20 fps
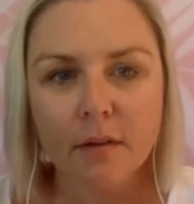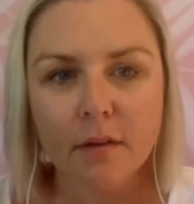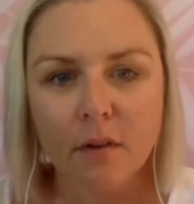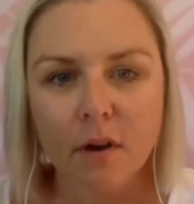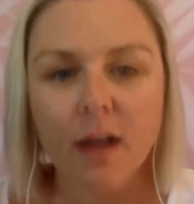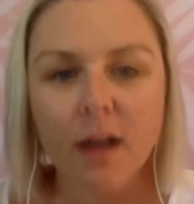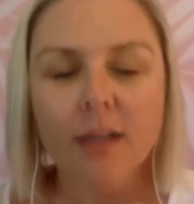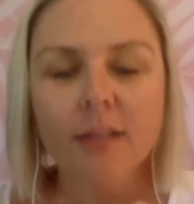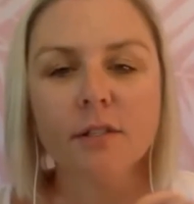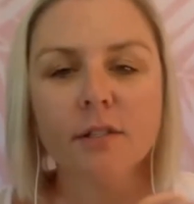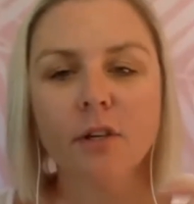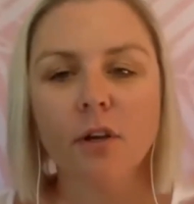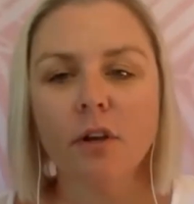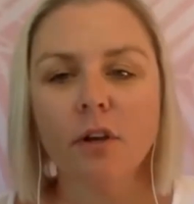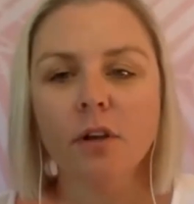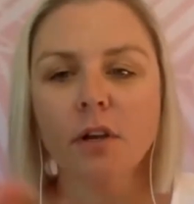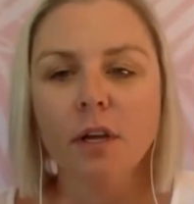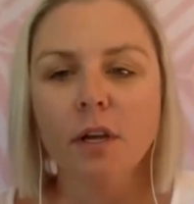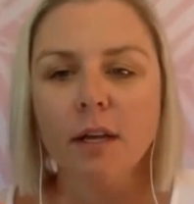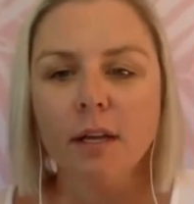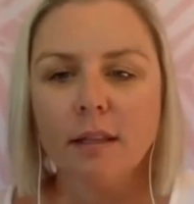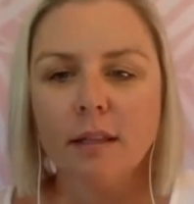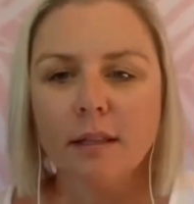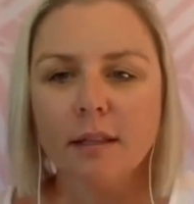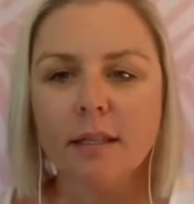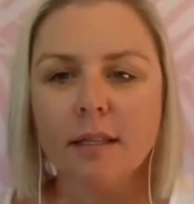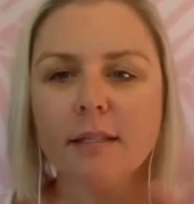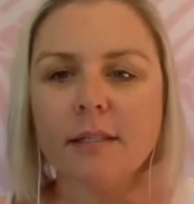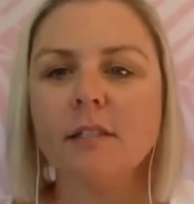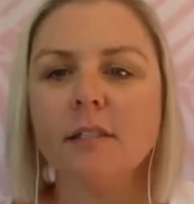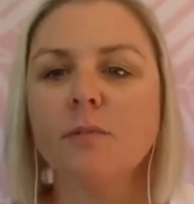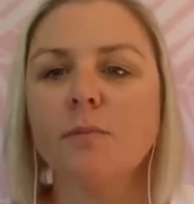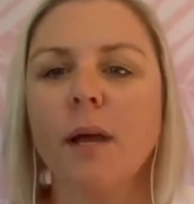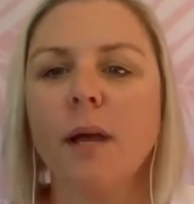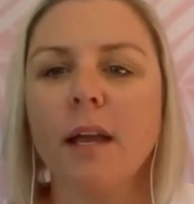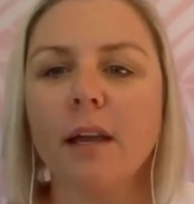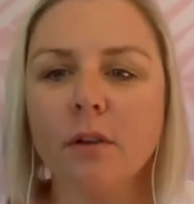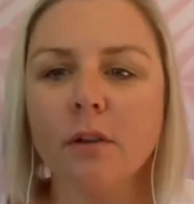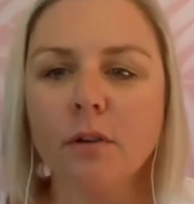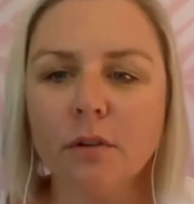right? So this is
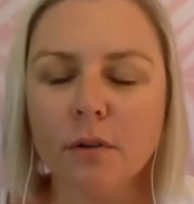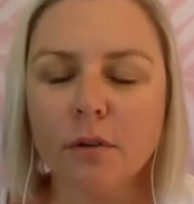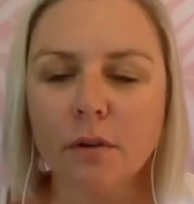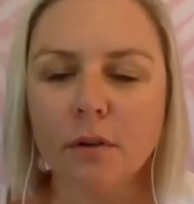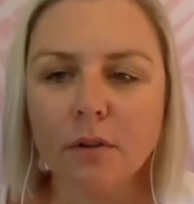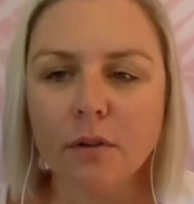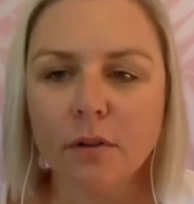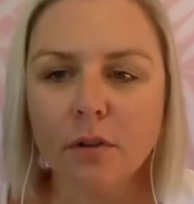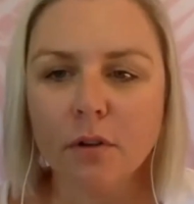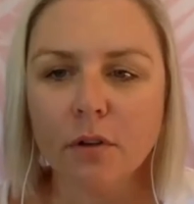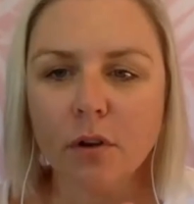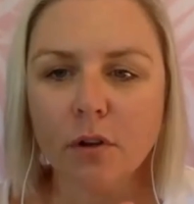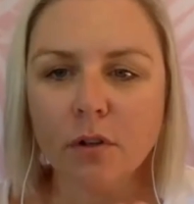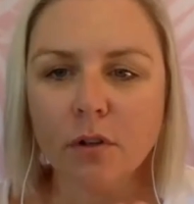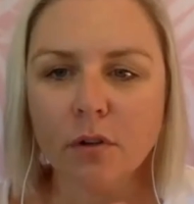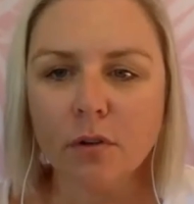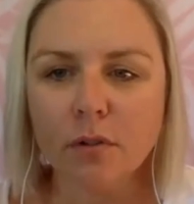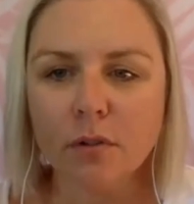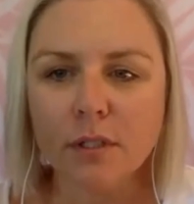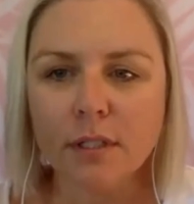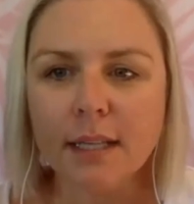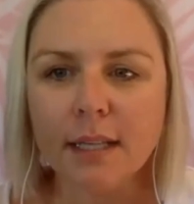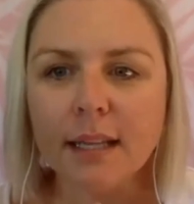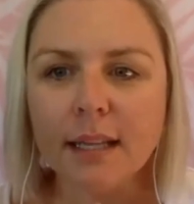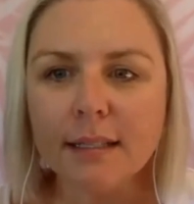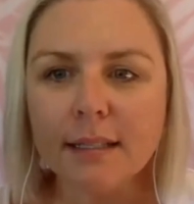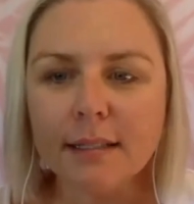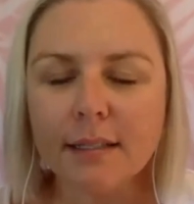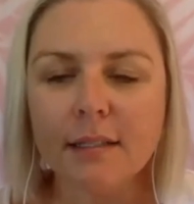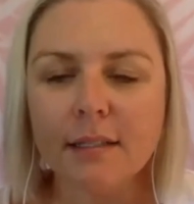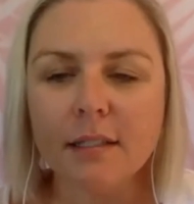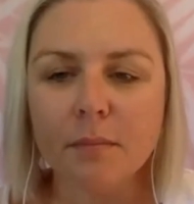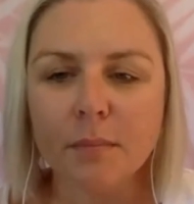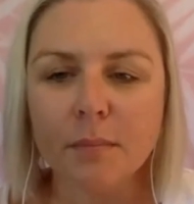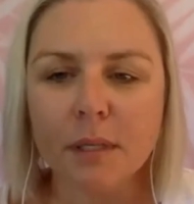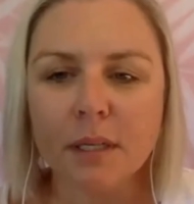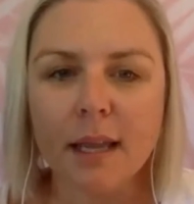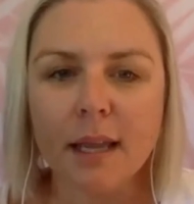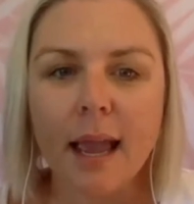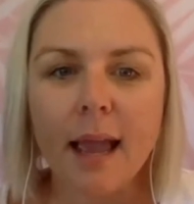where your selling system
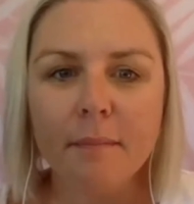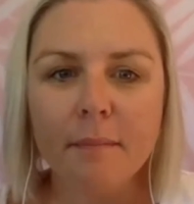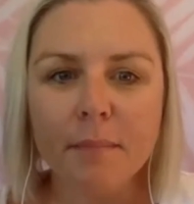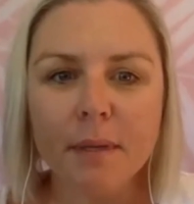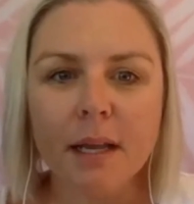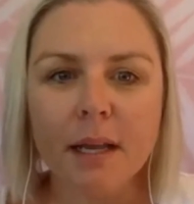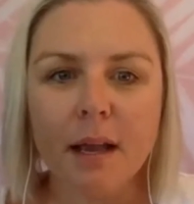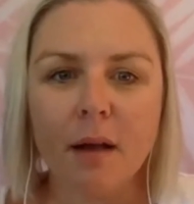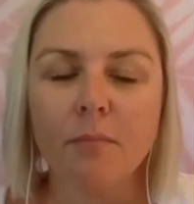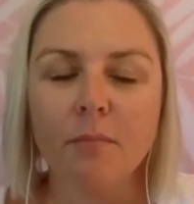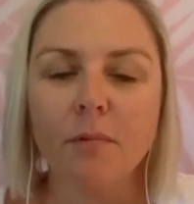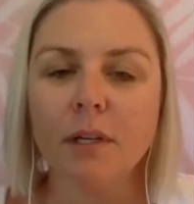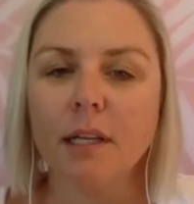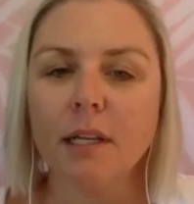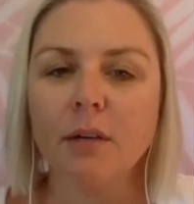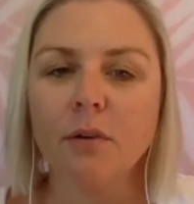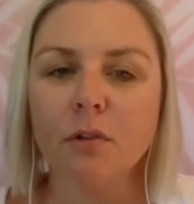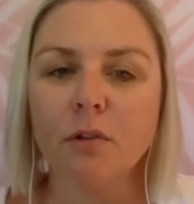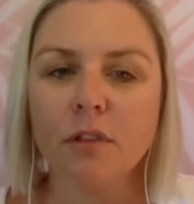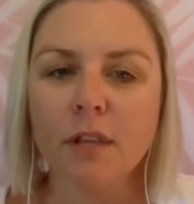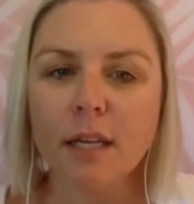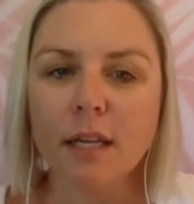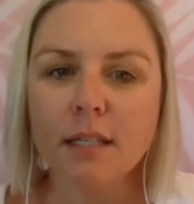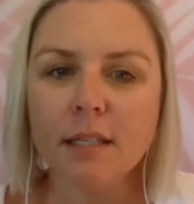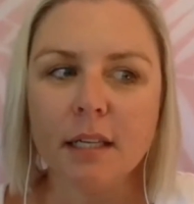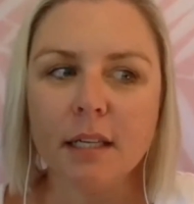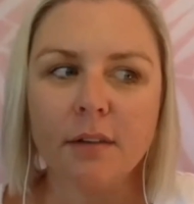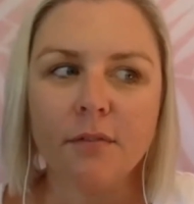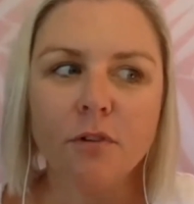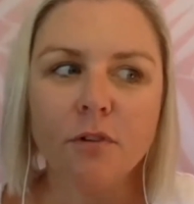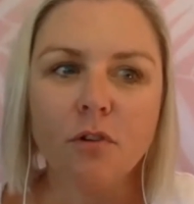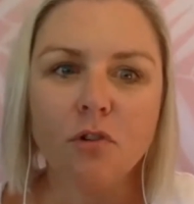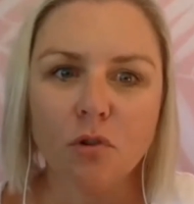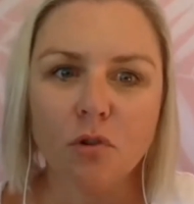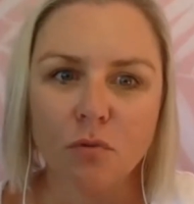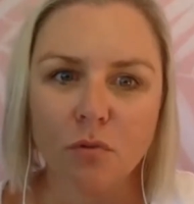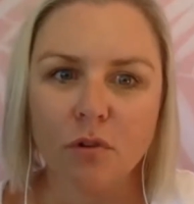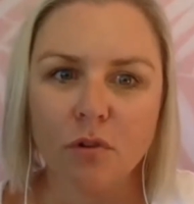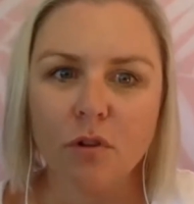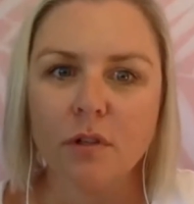can become really authentic if you
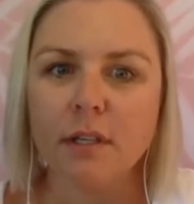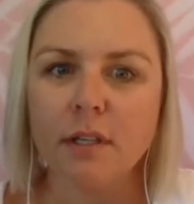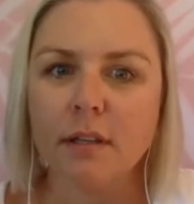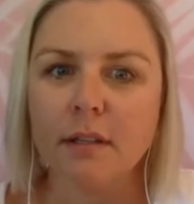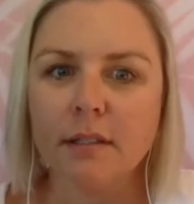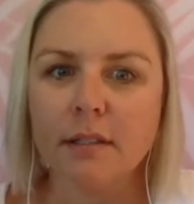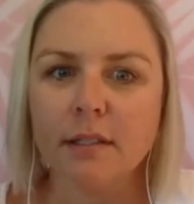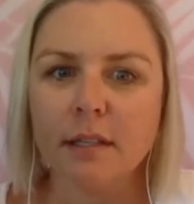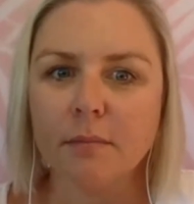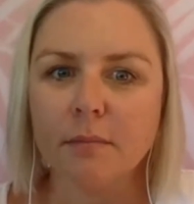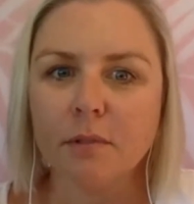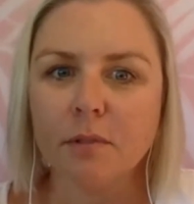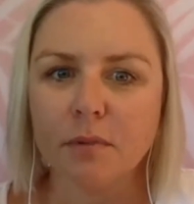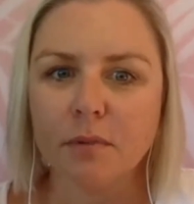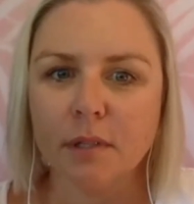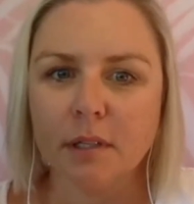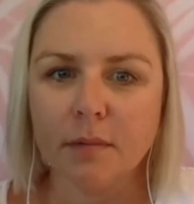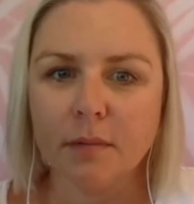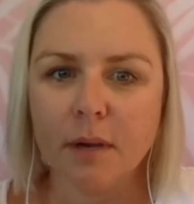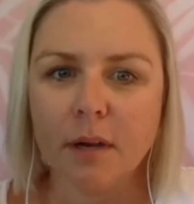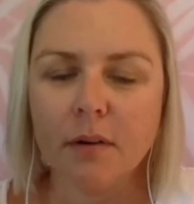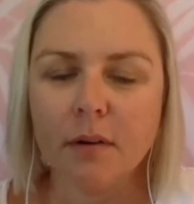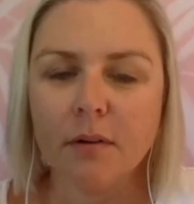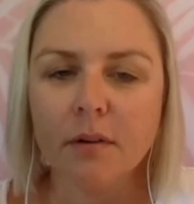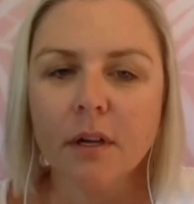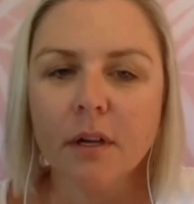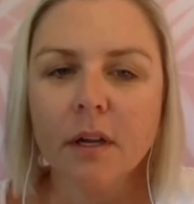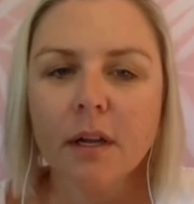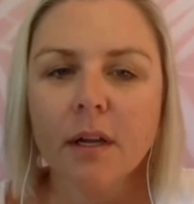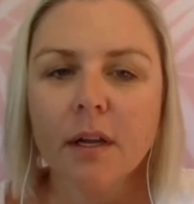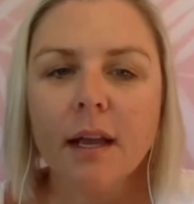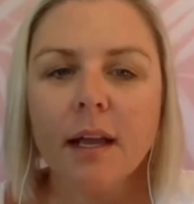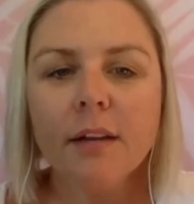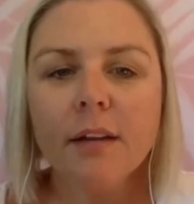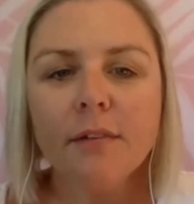do all those other steps really well. And